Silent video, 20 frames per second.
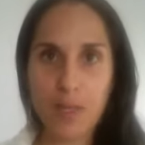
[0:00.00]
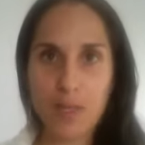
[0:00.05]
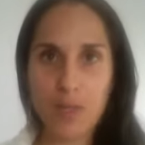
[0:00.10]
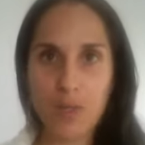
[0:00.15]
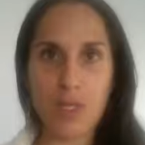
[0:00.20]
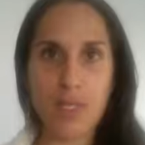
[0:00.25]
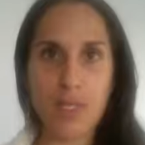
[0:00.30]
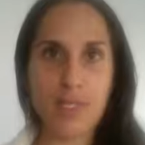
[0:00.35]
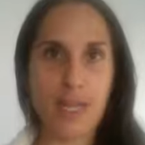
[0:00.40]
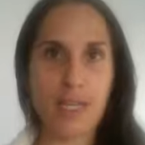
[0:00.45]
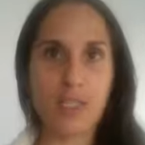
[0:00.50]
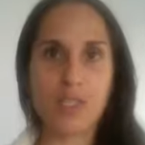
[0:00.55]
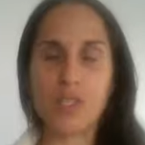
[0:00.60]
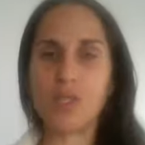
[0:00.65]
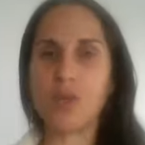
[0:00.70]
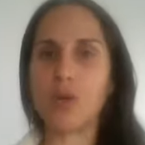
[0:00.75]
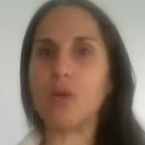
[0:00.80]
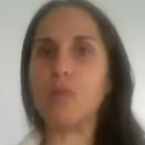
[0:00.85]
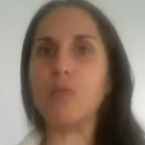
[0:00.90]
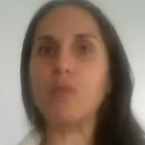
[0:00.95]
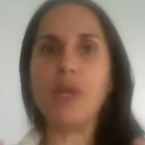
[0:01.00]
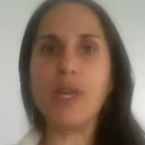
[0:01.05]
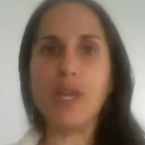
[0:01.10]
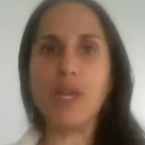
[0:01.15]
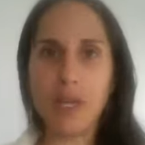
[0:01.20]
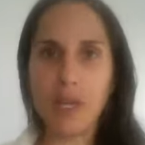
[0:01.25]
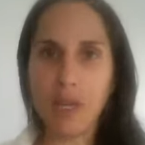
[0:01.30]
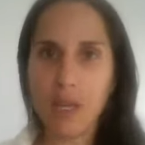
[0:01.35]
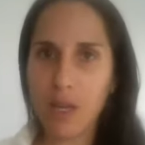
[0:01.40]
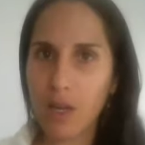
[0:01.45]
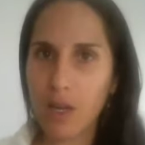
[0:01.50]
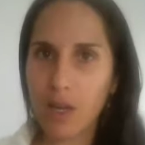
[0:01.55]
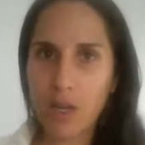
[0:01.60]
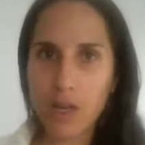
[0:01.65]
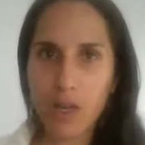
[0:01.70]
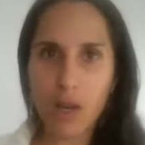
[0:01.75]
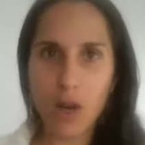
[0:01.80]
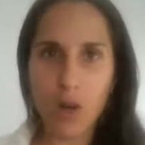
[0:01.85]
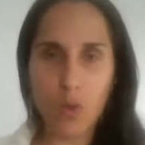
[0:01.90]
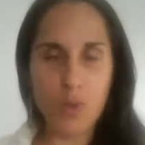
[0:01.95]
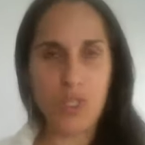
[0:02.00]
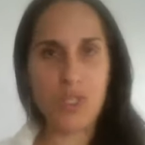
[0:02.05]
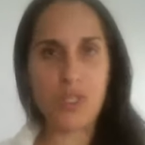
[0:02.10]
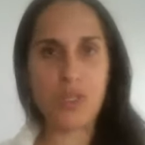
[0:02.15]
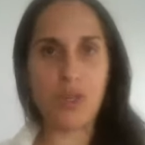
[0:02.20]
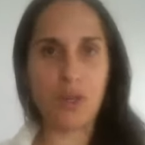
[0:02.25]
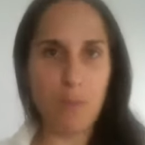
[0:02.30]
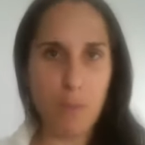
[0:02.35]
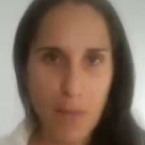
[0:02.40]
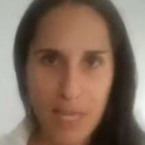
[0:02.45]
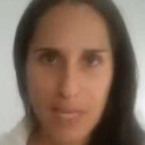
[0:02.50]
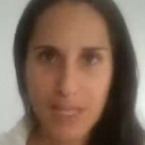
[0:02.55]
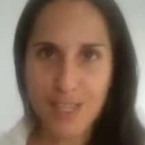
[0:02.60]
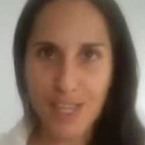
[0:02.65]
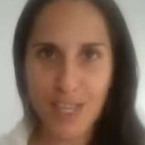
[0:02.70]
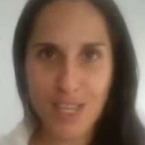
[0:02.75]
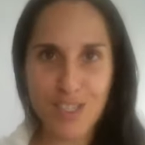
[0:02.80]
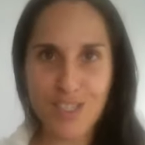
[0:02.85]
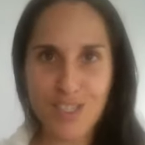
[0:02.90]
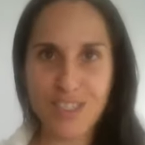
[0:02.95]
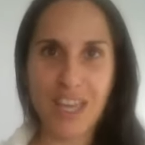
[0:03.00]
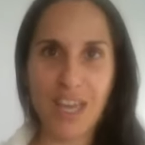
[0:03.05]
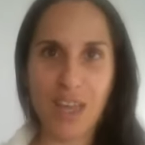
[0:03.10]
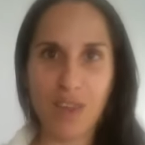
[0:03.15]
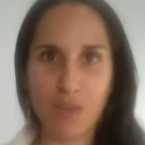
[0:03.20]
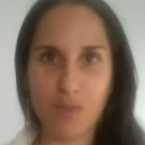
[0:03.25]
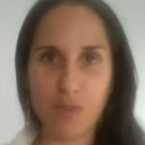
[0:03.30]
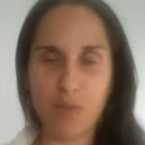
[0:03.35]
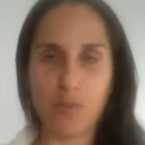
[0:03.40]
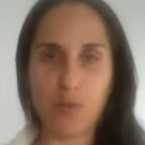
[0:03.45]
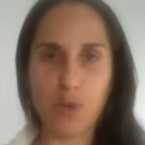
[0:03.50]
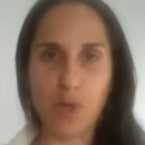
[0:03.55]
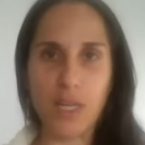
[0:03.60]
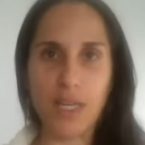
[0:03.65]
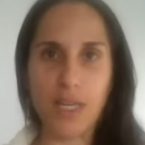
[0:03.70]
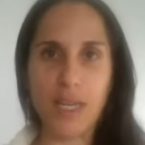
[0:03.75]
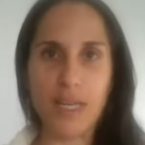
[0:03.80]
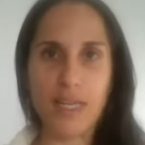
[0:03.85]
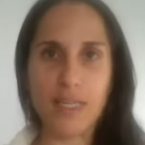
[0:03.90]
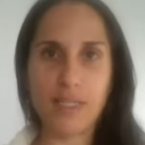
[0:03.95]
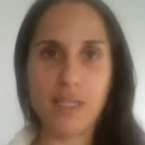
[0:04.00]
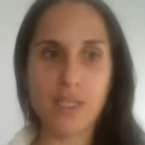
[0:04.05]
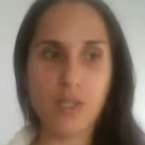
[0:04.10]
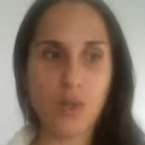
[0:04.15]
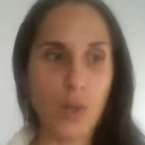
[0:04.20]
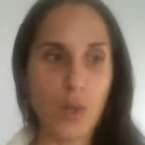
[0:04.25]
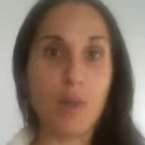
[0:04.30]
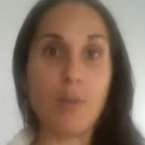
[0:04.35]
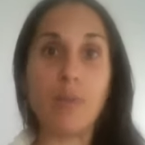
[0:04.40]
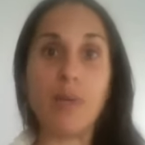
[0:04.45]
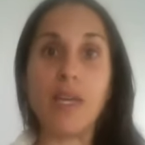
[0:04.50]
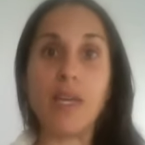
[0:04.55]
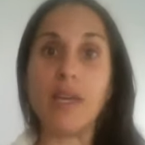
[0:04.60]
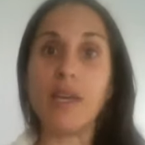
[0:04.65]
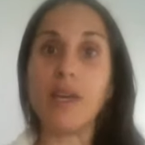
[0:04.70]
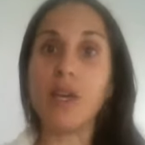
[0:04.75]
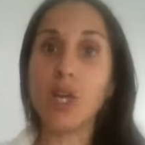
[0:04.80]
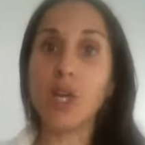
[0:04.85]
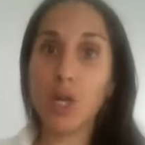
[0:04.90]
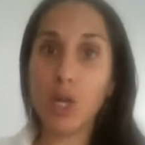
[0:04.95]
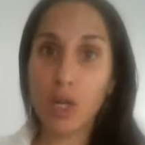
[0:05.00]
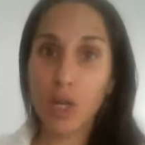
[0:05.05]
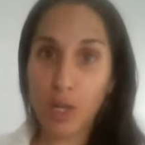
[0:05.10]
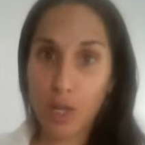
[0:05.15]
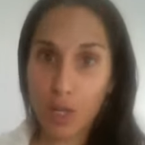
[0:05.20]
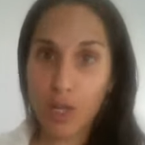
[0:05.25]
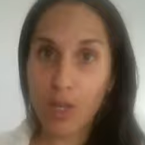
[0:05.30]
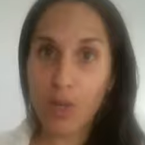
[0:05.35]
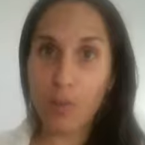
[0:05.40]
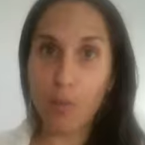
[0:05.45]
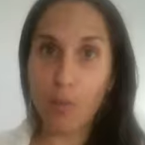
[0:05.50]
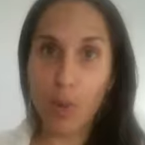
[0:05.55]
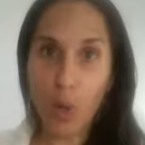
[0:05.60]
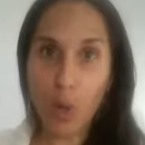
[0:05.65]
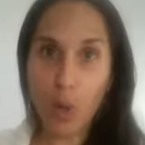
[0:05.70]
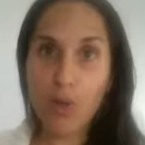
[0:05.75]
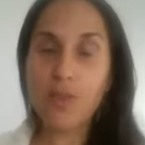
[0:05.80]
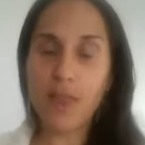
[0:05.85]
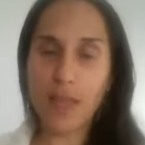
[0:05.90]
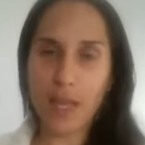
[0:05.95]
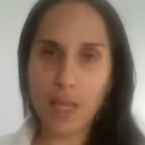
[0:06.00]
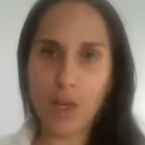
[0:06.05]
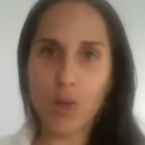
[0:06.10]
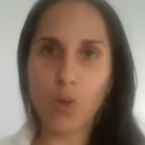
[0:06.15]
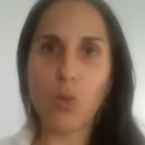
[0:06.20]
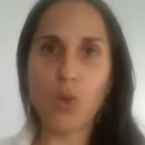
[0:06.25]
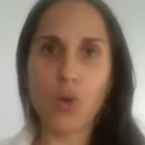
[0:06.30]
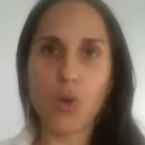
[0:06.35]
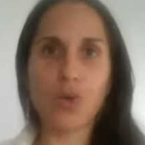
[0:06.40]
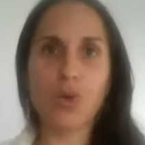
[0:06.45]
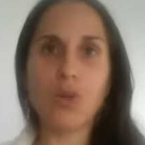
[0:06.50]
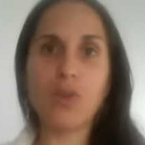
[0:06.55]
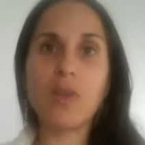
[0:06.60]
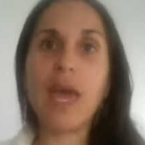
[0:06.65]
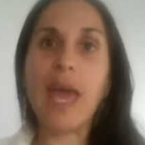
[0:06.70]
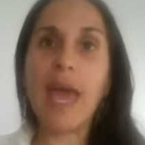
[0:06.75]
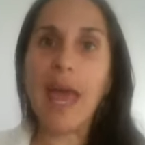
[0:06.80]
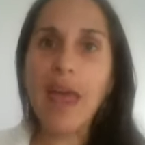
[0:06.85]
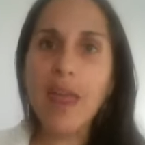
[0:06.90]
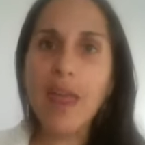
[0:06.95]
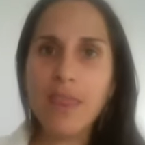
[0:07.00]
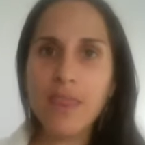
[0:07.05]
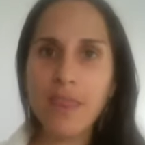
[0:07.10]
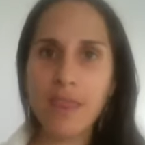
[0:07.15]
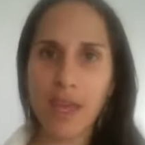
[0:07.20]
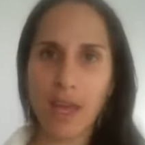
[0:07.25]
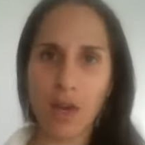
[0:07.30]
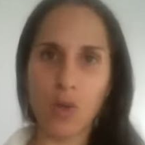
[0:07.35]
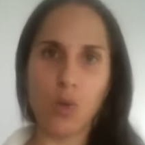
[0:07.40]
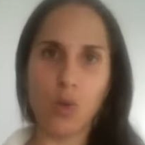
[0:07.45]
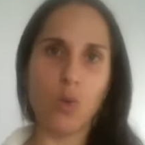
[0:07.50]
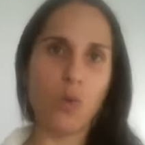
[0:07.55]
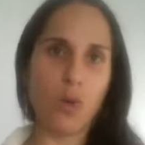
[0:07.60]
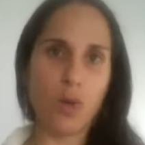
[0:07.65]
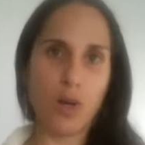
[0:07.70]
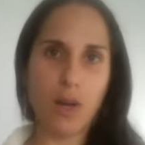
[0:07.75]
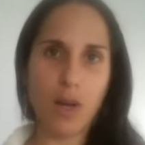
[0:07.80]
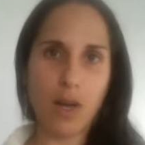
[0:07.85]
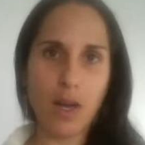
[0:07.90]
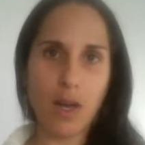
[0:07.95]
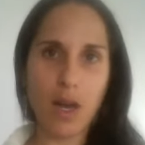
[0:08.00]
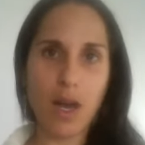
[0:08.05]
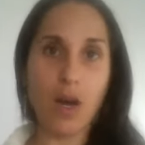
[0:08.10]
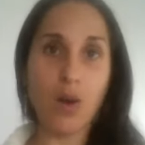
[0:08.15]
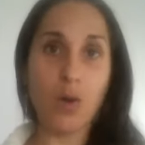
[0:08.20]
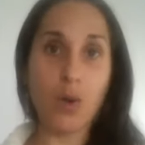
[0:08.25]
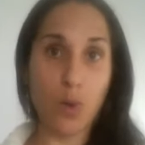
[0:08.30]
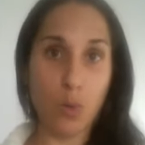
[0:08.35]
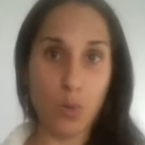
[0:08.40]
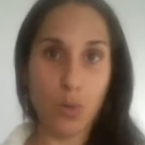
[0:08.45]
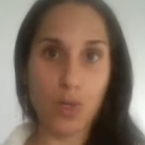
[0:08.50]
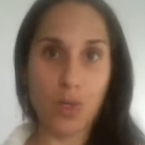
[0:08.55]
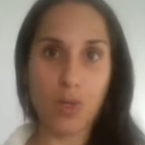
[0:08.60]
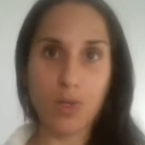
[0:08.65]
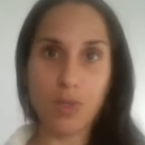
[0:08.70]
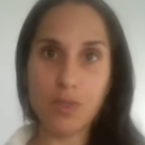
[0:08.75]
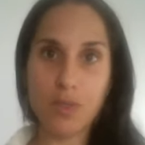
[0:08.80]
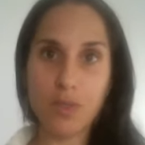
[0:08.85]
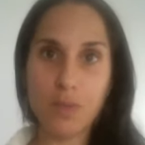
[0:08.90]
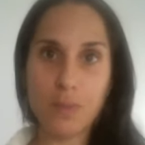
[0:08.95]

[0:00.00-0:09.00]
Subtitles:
So it's not just going to be, oh, we're just going to meditate together for 40 days. It's going to be both the inner world and the outer world.